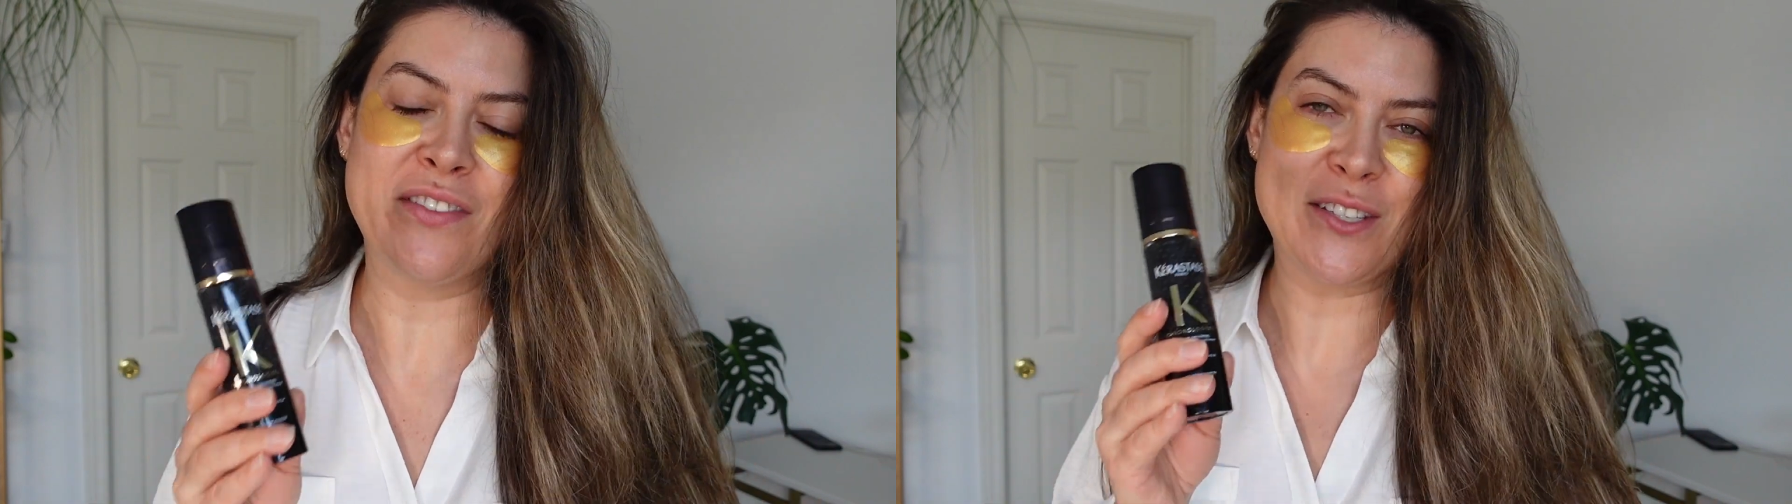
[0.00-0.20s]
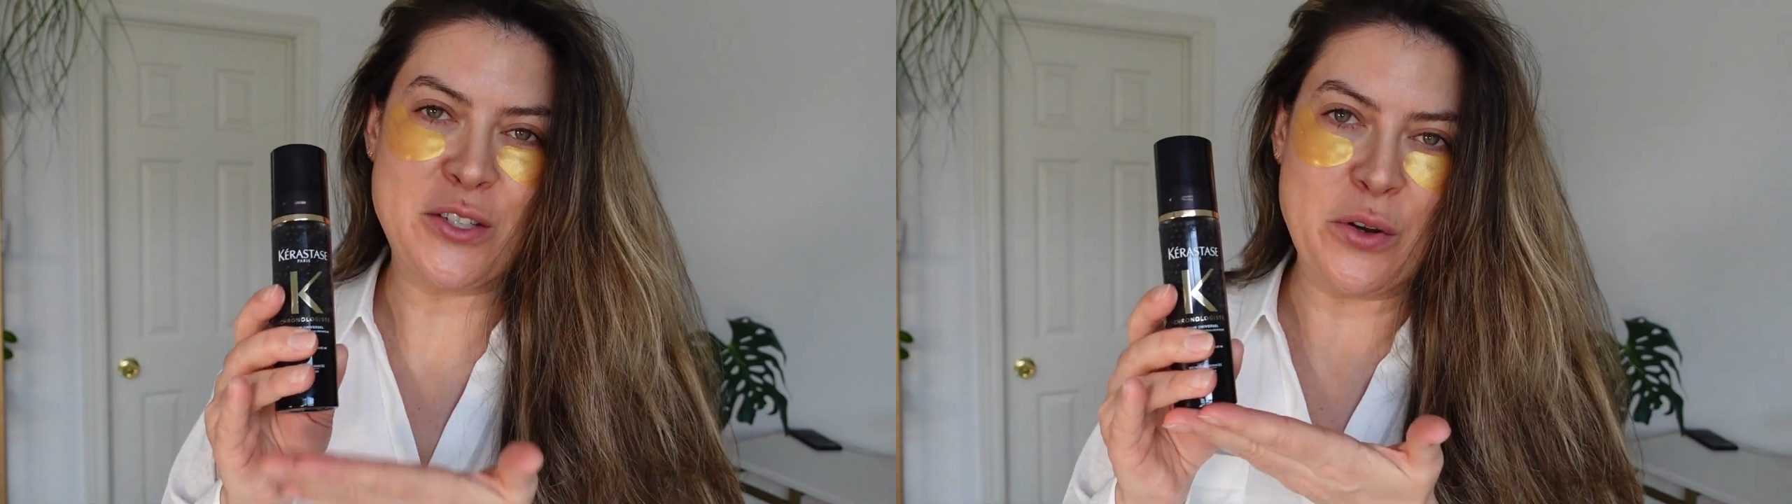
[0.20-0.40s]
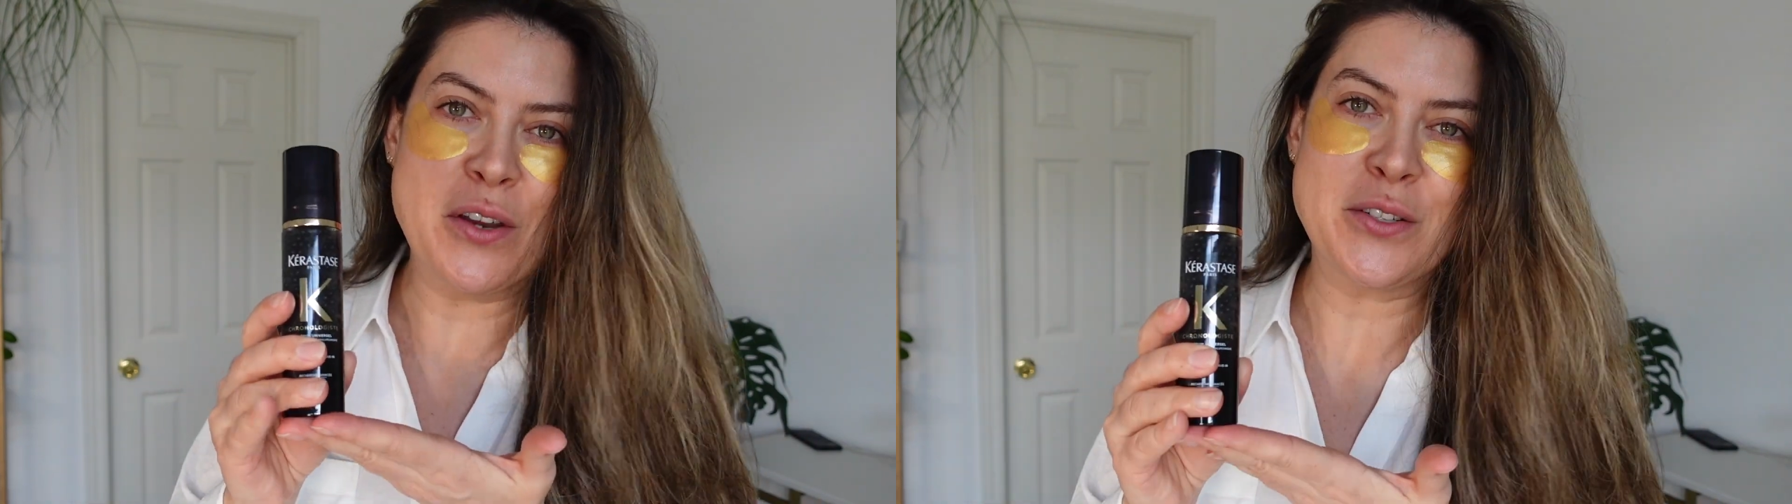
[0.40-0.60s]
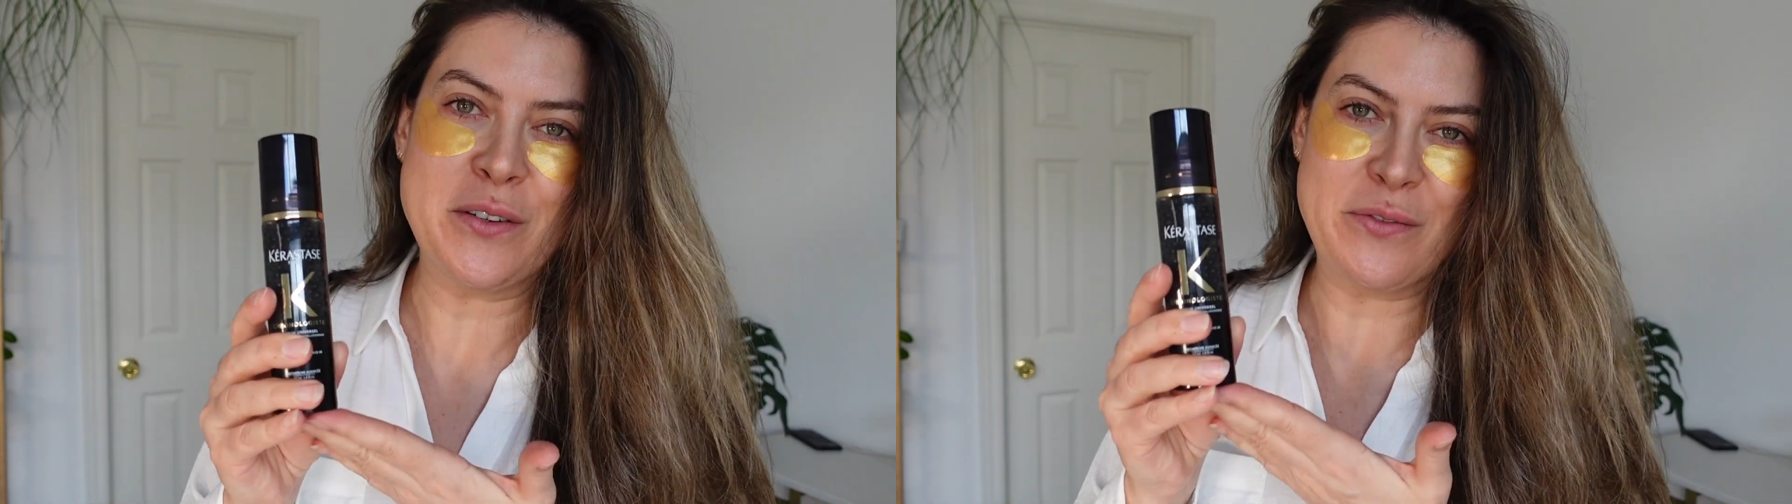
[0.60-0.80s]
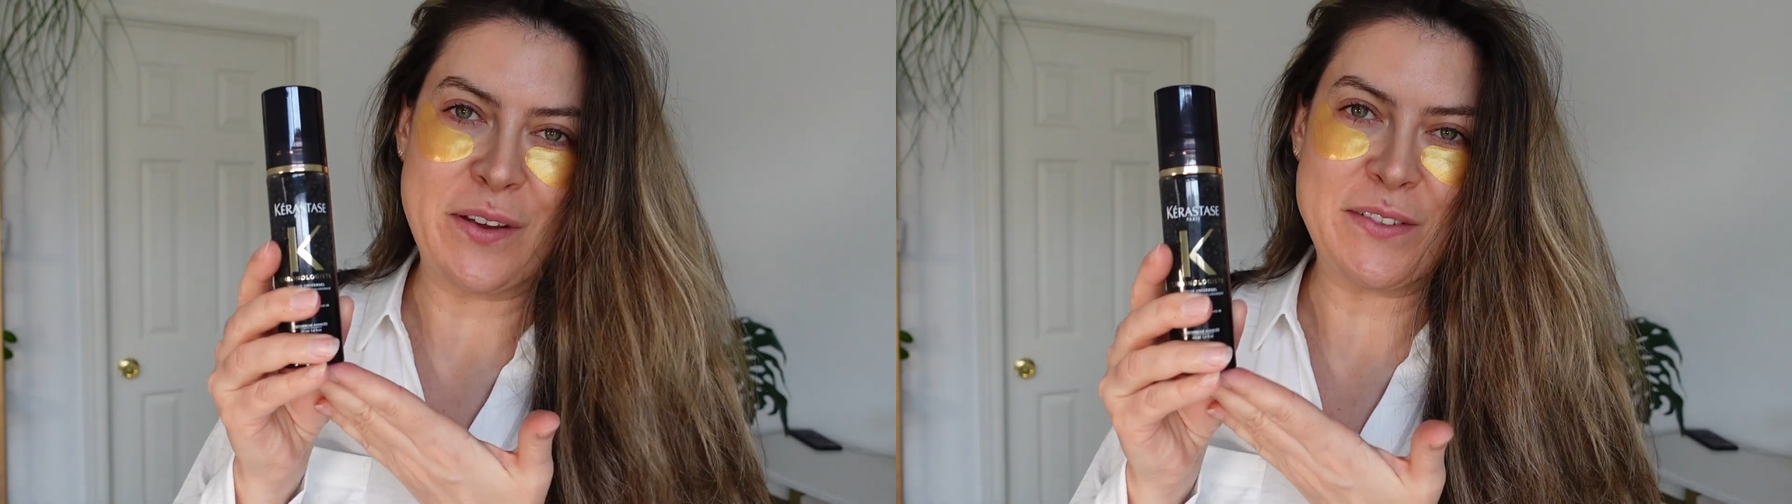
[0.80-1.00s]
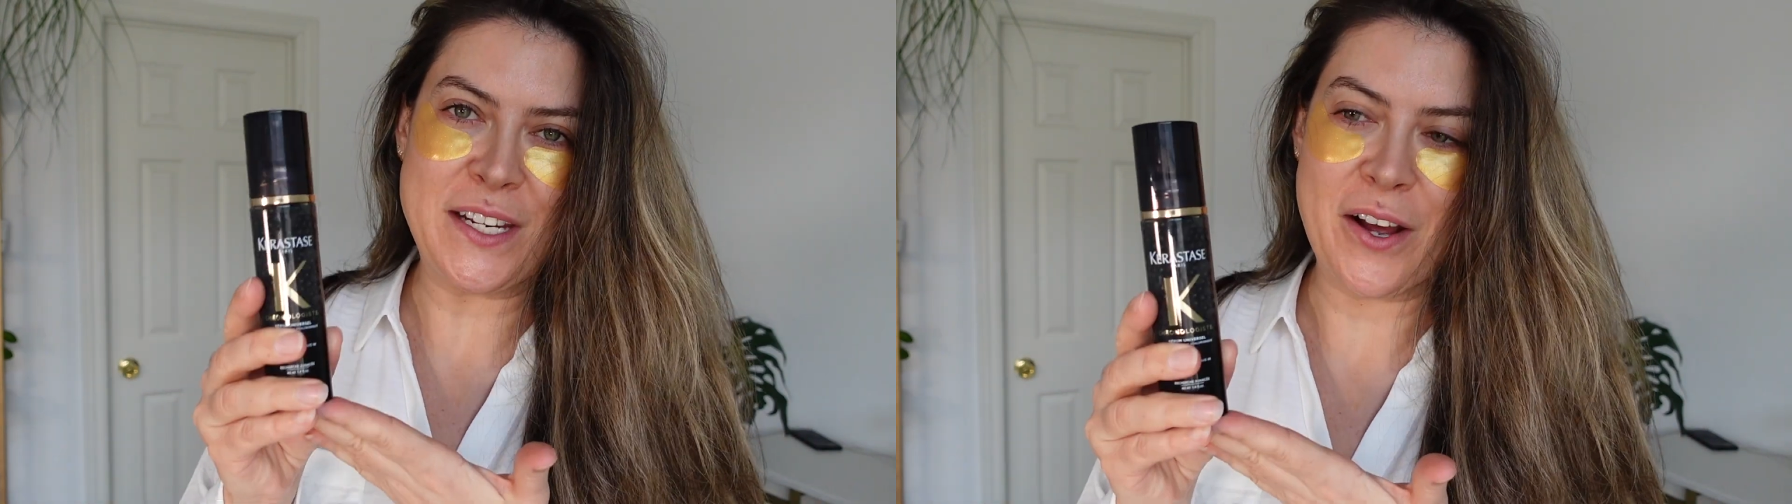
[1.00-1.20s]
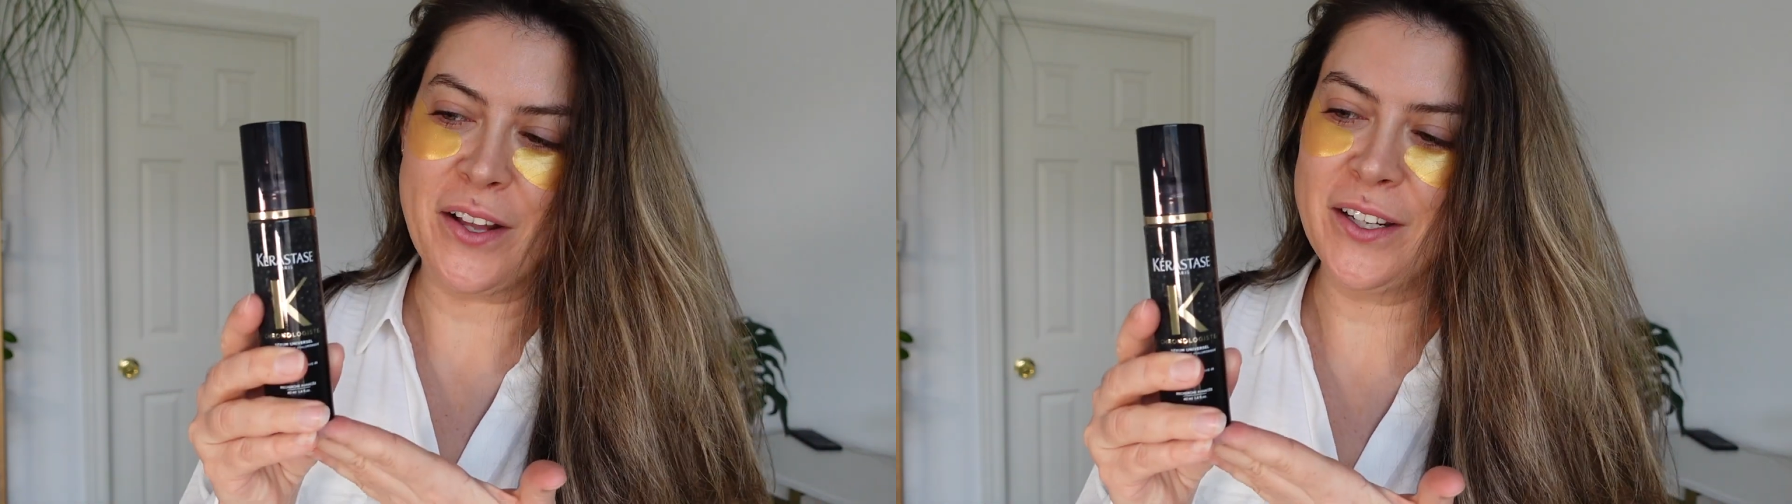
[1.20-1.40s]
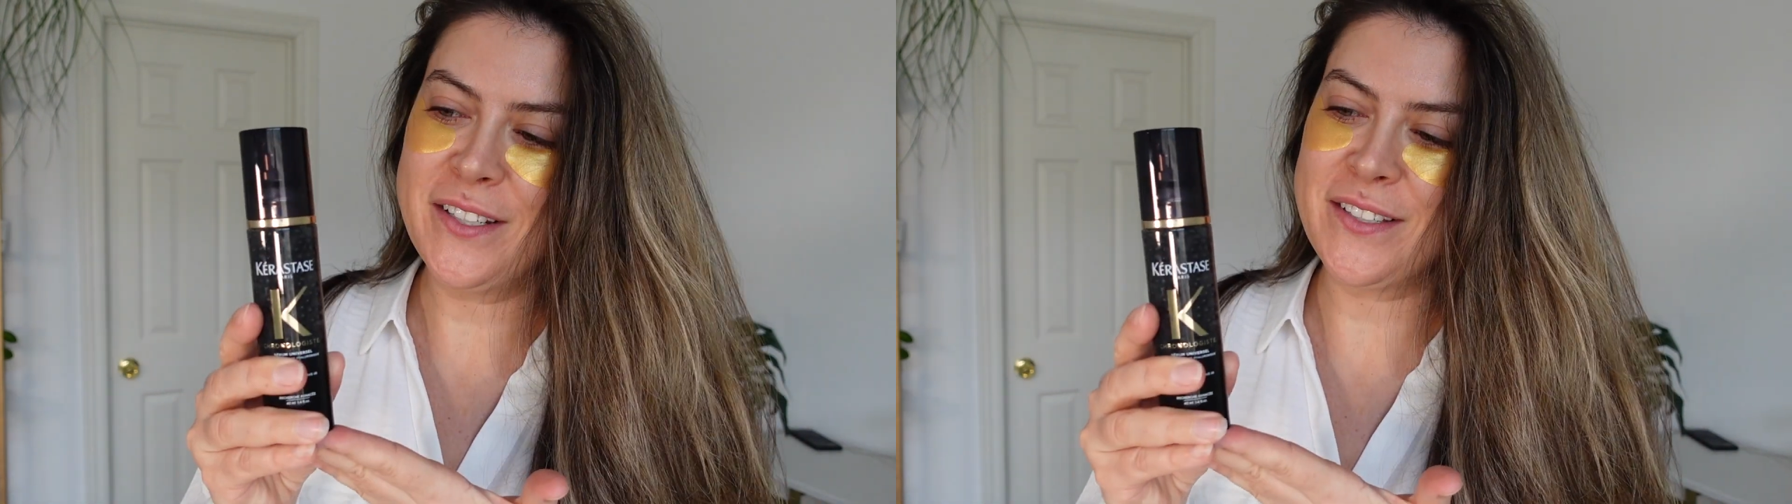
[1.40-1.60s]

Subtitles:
It's $250.